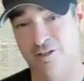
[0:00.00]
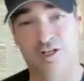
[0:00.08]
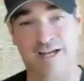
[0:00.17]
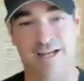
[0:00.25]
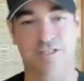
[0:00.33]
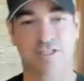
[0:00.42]
guys,
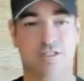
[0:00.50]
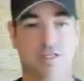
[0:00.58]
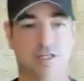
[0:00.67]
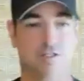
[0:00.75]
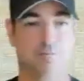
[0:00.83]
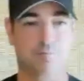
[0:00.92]

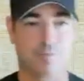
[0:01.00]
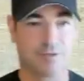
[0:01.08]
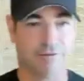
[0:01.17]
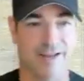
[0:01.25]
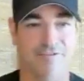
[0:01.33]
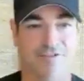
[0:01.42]
this
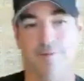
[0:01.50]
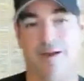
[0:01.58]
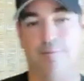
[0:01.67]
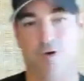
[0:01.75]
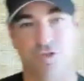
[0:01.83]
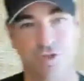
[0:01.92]
life is about
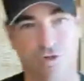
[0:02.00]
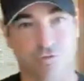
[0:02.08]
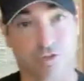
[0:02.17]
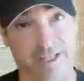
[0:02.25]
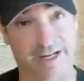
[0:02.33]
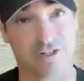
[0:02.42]
personal
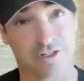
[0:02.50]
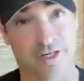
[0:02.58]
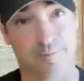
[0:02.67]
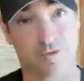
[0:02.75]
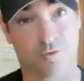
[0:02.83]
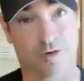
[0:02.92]

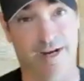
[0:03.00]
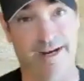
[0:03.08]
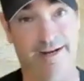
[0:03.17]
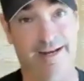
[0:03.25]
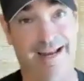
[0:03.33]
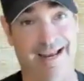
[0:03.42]
relationships, right?
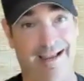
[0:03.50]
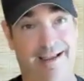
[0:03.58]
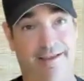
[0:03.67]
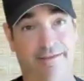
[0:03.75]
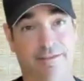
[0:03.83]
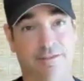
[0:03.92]

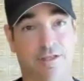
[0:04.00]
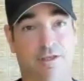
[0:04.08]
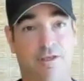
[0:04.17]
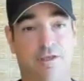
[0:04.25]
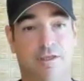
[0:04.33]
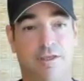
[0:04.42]
And
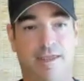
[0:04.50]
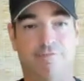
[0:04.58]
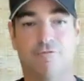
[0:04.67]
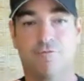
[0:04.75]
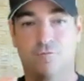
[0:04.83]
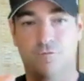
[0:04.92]
if
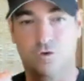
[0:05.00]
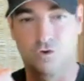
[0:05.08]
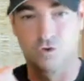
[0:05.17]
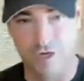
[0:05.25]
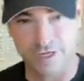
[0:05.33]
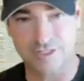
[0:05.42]

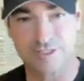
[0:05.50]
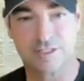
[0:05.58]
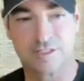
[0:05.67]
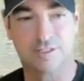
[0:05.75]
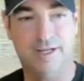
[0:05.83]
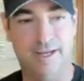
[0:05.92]
Chris
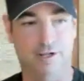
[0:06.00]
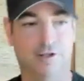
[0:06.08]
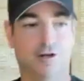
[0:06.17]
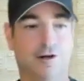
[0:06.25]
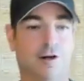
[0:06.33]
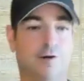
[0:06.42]

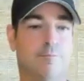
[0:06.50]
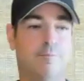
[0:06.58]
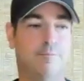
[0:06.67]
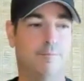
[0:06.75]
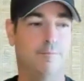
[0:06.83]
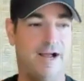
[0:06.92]
Heller,
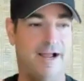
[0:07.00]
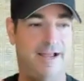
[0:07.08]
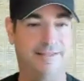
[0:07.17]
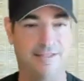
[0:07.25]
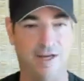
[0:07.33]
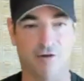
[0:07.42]
my
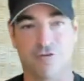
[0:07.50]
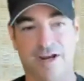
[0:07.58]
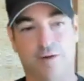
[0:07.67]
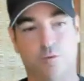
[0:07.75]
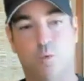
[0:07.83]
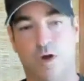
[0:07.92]
dear
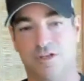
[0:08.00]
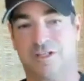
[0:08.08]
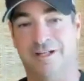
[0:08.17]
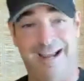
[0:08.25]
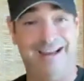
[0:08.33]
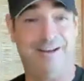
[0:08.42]
friend, wasn't
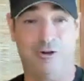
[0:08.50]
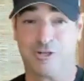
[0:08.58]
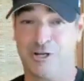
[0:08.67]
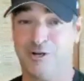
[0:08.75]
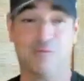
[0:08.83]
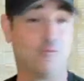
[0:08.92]
at
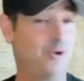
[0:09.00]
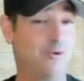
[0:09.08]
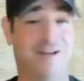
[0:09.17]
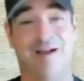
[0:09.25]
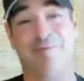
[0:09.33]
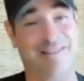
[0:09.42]
Ojo, we would
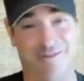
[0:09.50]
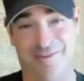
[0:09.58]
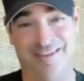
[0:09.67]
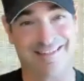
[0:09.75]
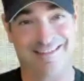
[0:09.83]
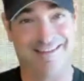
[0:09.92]
not be doing
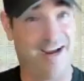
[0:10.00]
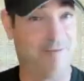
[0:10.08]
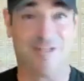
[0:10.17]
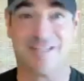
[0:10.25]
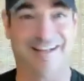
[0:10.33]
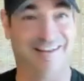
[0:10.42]
this. I'm just
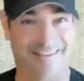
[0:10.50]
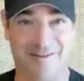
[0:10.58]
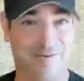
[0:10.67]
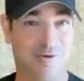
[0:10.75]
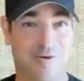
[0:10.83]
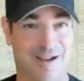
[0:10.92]
telling you, we
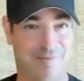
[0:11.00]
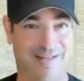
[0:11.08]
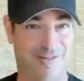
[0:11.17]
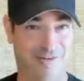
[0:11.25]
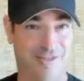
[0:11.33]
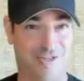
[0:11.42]
would not be
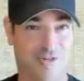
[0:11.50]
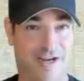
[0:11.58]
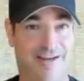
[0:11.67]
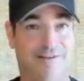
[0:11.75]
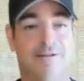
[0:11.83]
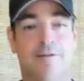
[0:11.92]
doing this, right?
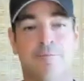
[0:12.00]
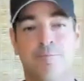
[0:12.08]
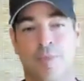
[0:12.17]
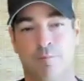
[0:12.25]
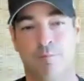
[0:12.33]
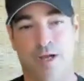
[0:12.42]

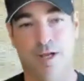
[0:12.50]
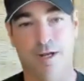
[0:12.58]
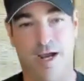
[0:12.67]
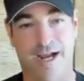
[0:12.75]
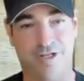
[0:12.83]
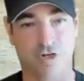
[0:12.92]
But I
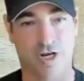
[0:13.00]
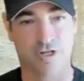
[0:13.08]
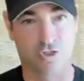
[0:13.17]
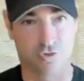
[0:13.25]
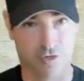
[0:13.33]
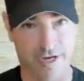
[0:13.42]
trust
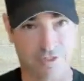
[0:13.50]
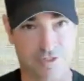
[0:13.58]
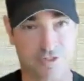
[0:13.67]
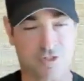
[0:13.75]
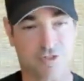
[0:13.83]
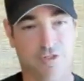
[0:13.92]

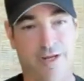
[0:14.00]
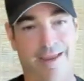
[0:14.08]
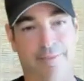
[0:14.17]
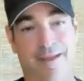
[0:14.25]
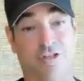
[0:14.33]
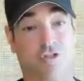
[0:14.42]
Chris, and
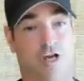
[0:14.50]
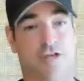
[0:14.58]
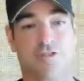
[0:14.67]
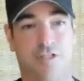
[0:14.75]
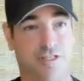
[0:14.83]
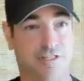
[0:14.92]
that trust
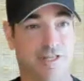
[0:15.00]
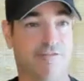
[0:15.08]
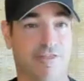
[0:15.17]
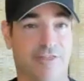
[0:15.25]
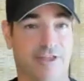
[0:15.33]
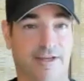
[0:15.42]
is
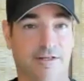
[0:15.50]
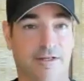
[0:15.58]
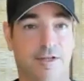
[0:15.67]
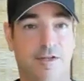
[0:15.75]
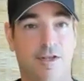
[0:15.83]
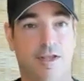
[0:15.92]
everything.
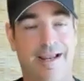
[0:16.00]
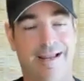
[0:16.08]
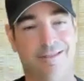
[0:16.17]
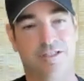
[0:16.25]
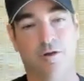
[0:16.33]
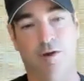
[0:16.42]
And
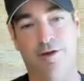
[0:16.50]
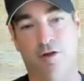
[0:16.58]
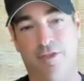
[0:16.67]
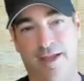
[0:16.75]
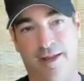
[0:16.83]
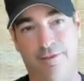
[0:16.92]
so I know
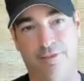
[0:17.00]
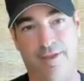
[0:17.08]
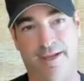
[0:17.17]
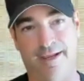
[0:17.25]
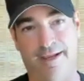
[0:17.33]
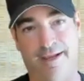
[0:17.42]
that
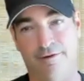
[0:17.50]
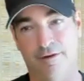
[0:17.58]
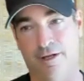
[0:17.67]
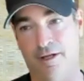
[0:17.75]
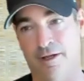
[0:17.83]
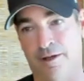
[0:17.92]

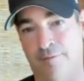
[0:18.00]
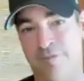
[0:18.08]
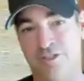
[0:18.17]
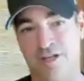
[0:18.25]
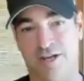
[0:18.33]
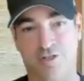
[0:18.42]

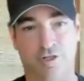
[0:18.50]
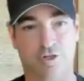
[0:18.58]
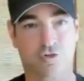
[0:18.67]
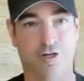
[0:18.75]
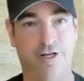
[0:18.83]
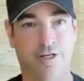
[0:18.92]
these guys are going to
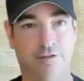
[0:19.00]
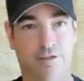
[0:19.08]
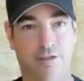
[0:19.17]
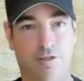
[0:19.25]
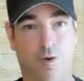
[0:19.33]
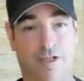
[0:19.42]
treat
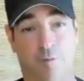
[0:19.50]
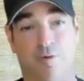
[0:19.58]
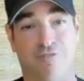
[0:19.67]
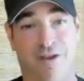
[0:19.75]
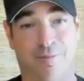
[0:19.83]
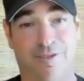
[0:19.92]
the Ylopo
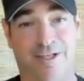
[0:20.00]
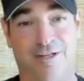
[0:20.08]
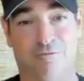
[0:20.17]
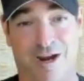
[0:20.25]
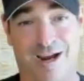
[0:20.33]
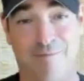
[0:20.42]
family
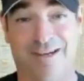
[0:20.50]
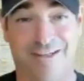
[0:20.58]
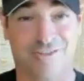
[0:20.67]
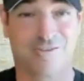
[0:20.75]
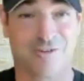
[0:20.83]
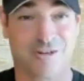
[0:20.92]
right,
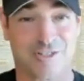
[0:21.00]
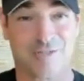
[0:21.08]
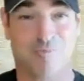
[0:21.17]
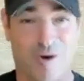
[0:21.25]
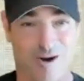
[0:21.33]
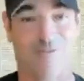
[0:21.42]
because Chris is
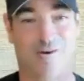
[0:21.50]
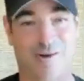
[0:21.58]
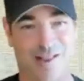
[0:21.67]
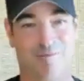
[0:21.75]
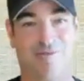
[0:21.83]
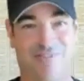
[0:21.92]
part of our
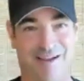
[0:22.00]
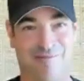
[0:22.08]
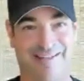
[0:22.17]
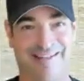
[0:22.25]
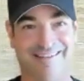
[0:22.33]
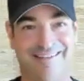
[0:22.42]
Ylopo
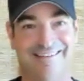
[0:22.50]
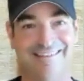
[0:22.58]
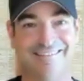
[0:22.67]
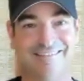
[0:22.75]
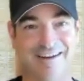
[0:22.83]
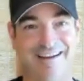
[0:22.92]
family,
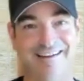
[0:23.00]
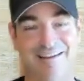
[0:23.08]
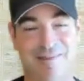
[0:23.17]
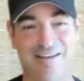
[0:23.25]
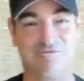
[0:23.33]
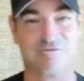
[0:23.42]
right? I
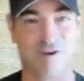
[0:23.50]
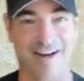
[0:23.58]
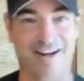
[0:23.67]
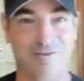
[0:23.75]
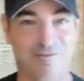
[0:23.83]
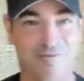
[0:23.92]
mean, he's
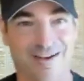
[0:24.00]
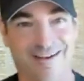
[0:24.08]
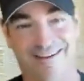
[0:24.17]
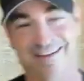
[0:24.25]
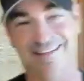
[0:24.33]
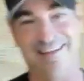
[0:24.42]
running
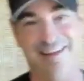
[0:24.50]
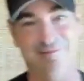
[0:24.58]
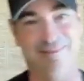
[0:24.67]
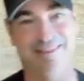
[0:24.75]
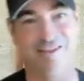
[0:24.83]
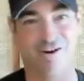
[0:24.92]
a
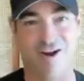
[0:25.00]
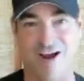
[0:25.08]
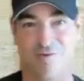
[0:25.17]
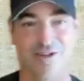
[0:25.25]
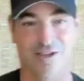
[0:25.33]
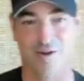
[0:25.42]
team. They're on
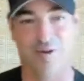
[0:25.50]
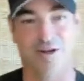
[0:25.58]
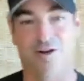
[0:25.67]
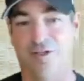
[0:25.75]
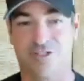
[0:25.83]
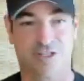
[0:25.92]

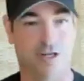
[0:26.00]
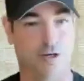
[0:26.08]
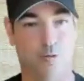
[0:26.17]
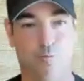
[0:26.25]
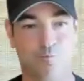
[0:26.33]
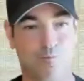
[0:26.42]
Ylopo, and
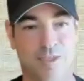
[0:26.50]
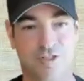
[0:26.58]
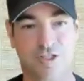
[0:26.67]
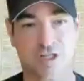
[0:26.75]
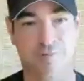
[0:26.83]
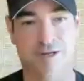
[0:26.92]
so this
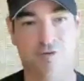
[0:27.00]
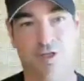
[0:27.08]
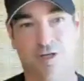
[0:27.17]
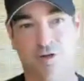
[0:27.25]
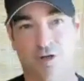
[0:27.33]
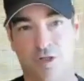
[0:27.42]
is going to be a really
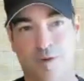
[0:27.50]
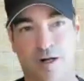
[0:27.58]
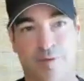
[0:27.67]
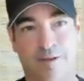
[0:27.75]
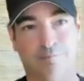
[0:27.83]
cool experiment.